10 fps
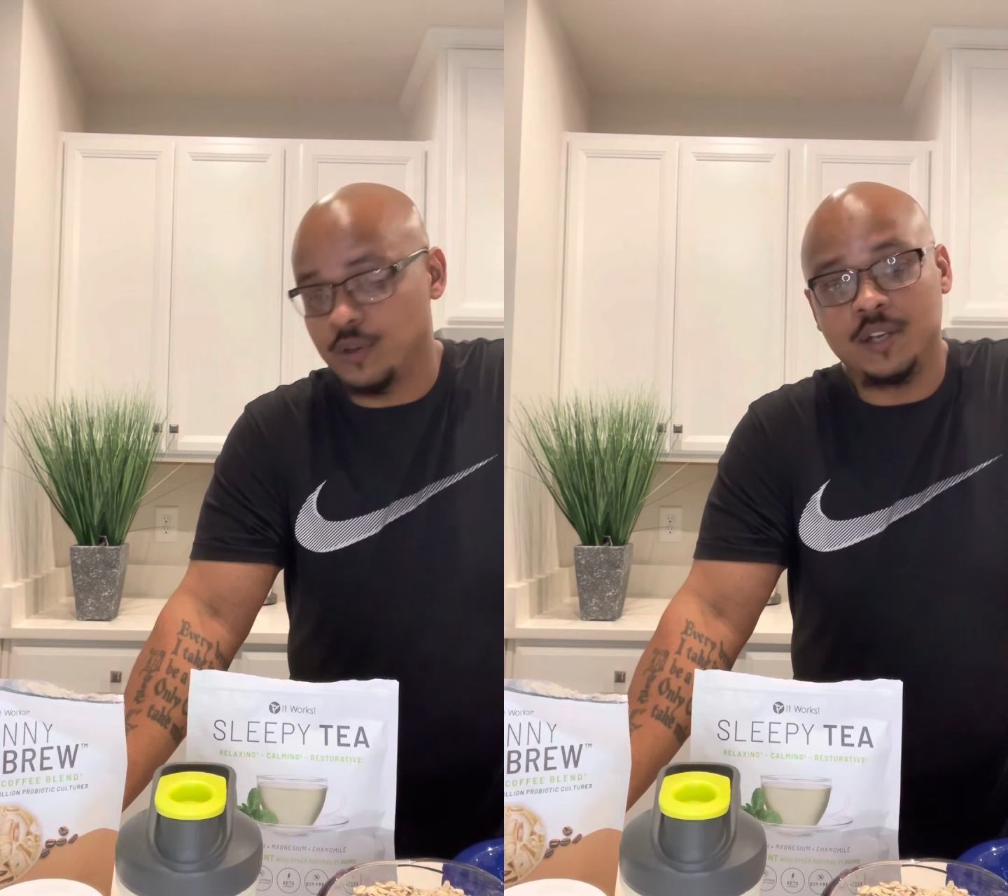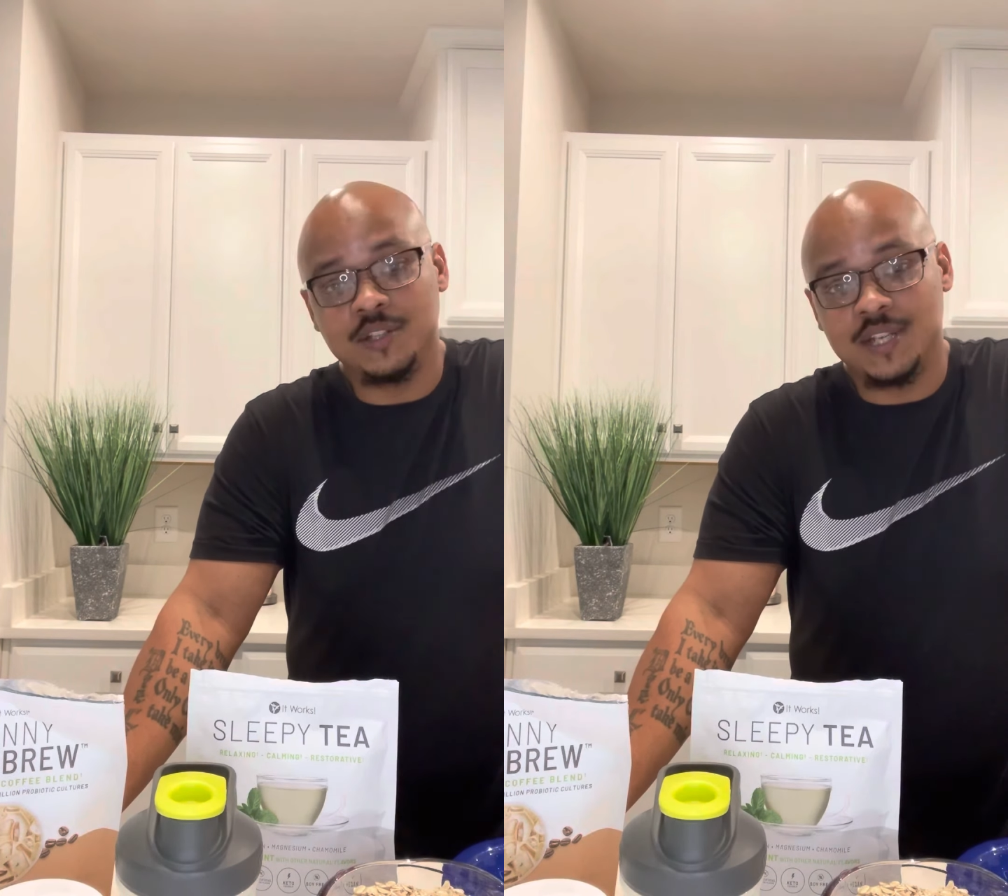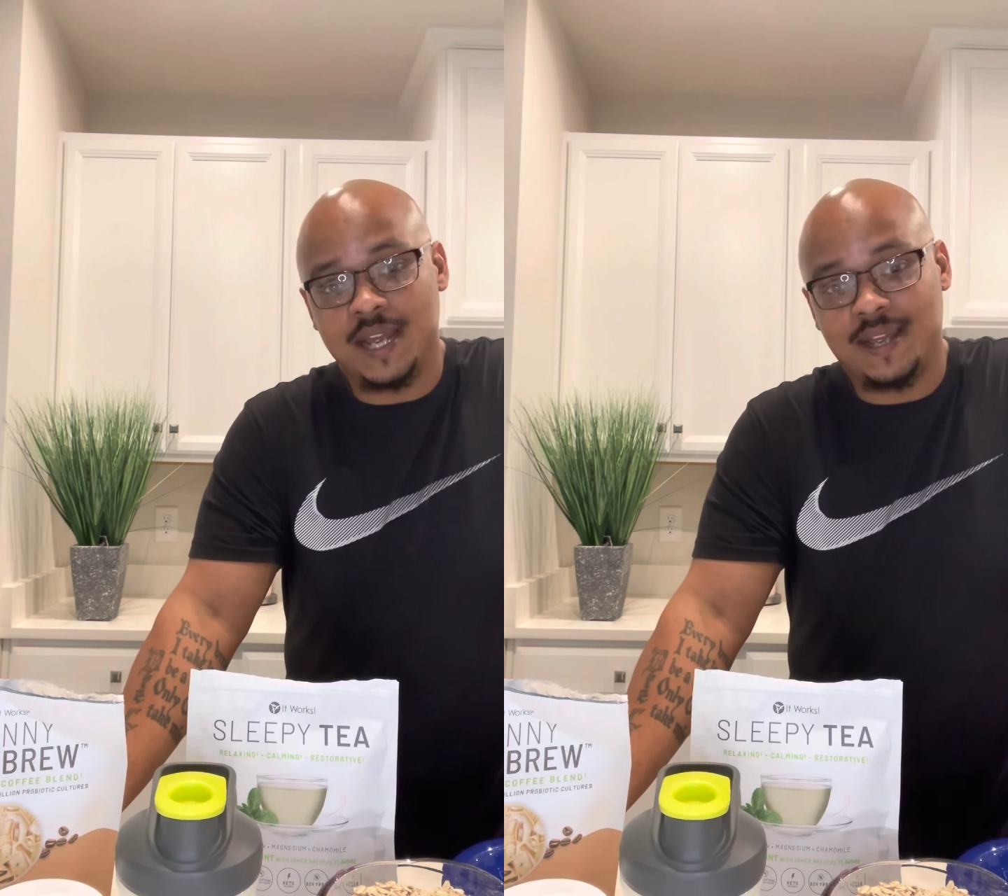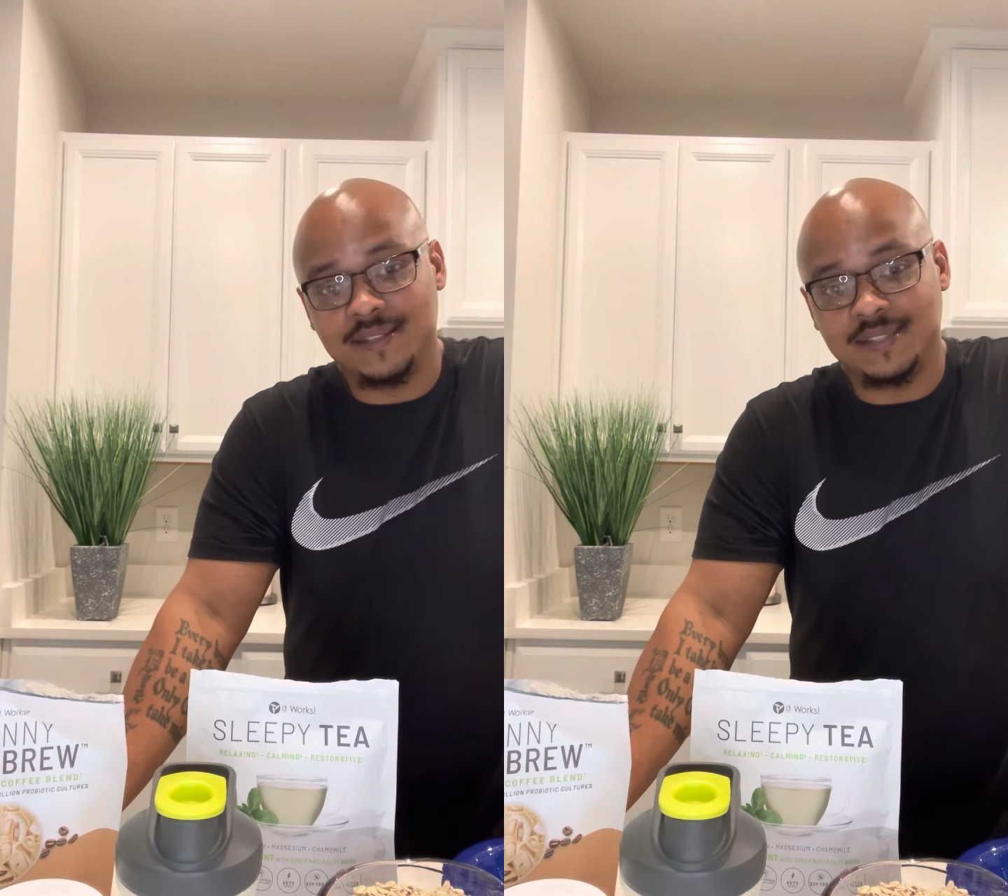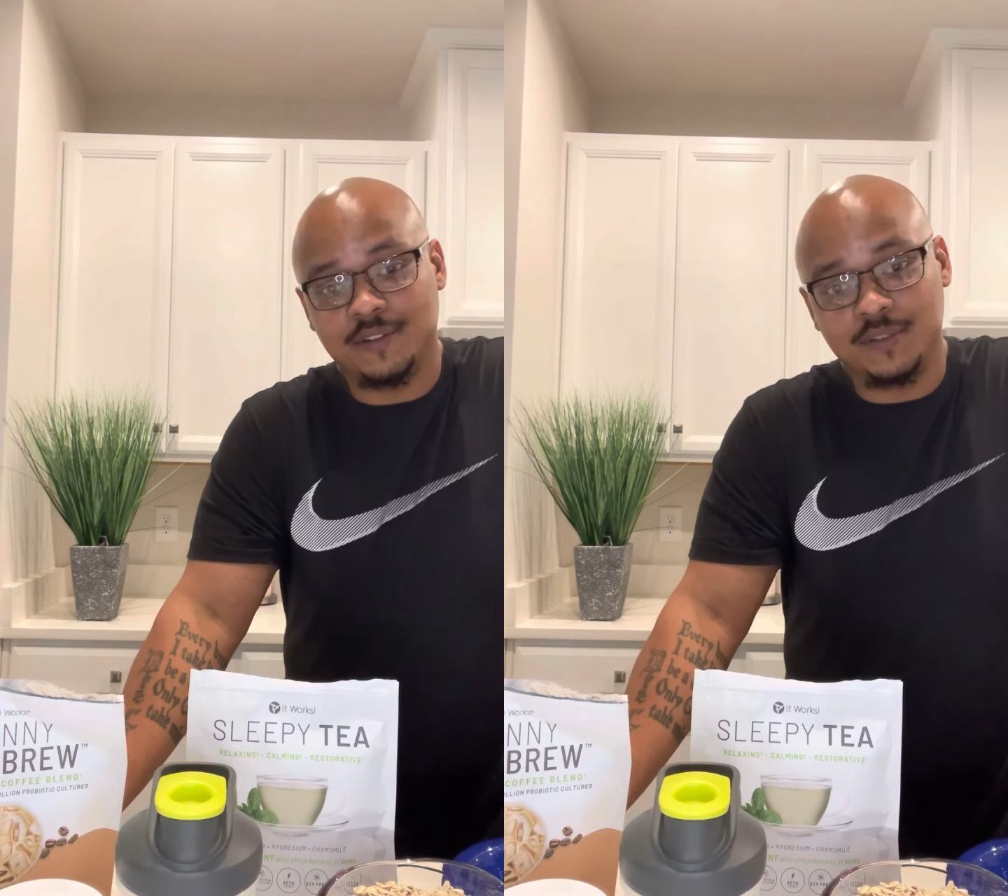
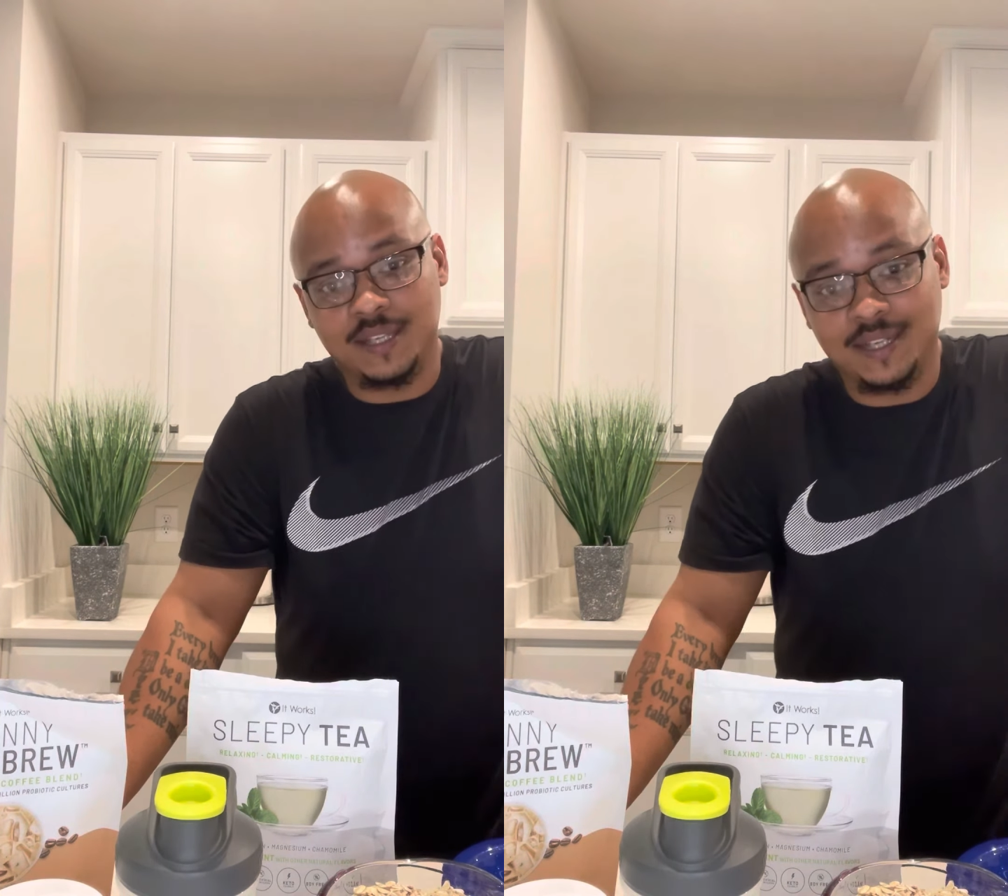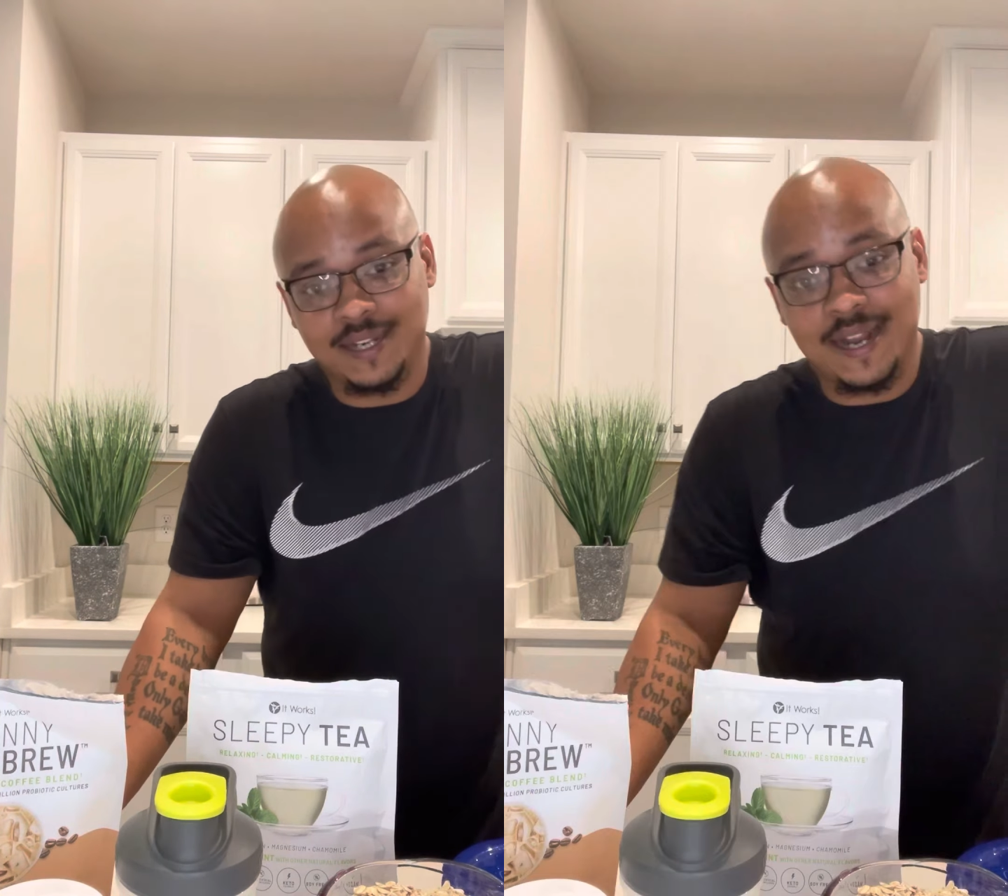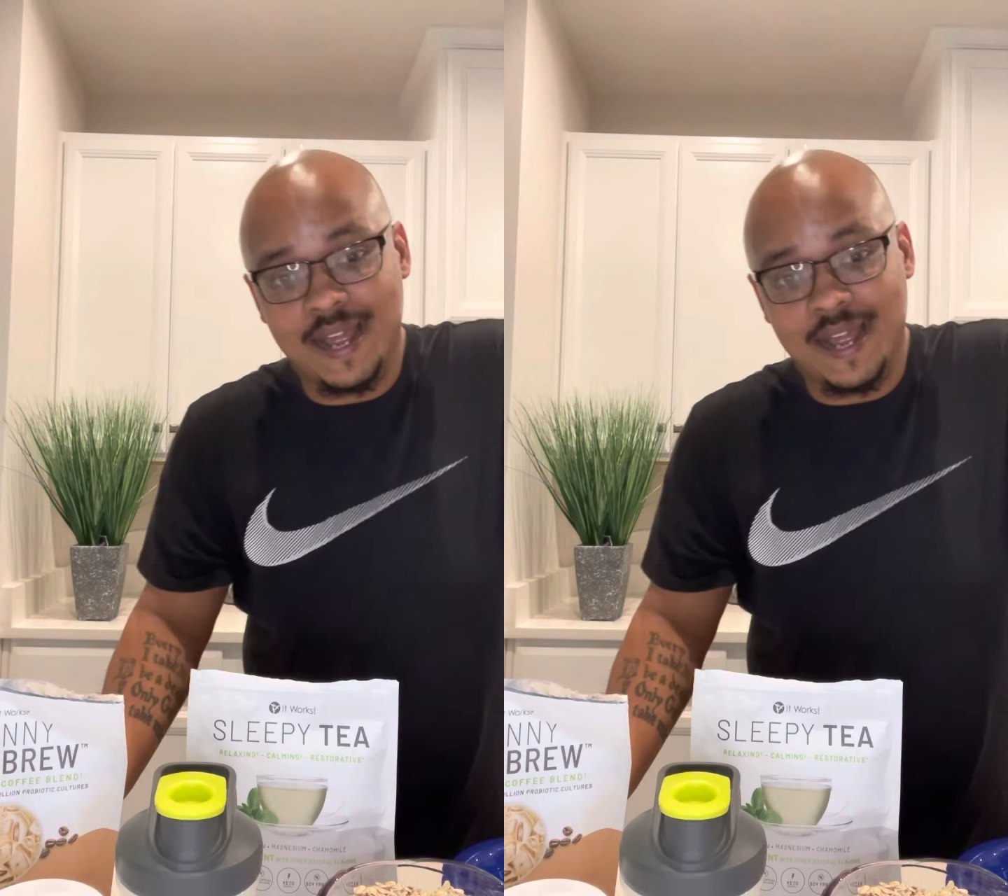energize everything that I